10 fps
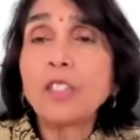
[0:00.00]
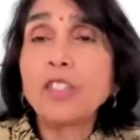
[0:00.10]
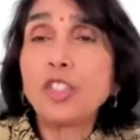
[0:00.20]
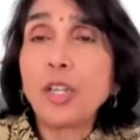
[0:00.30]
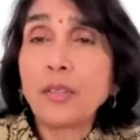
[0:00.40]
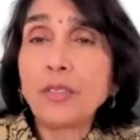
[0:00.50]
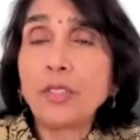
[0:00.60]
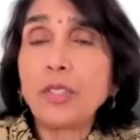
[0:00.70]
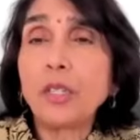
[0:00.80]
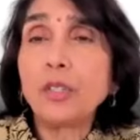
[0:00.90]

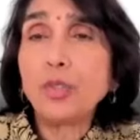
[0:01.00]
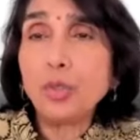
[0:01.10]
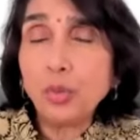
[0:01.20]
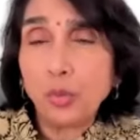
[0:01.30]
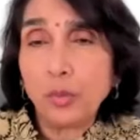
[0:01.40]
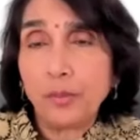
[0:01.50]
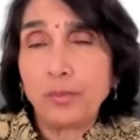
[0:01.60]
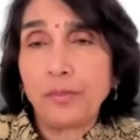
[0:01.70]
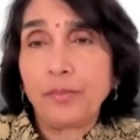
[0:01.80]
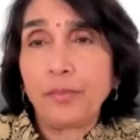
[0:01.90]
just do.
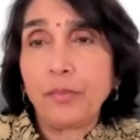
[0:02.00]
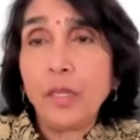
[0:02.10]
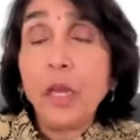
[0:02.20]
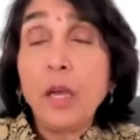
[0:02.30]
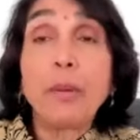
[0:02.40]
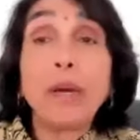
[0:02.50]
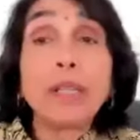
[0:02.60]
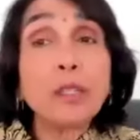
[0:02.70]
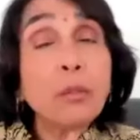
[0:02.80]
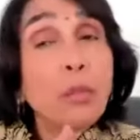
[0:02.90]

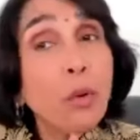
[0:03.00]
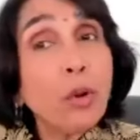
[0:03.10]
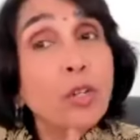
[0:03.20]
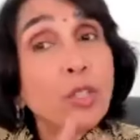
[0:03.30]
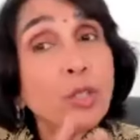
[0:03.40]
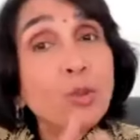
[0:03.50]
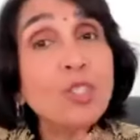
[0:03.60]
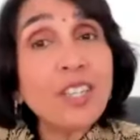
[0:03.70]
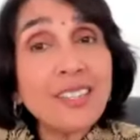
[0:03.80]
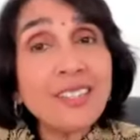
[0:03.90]
But the more you
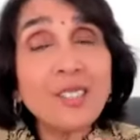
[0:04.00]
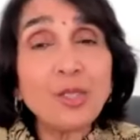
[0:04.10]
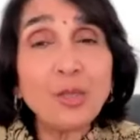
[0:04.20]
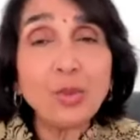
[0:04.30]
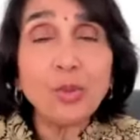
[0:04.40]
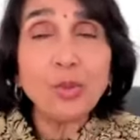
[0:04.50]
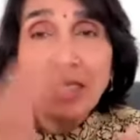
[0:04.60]
just do,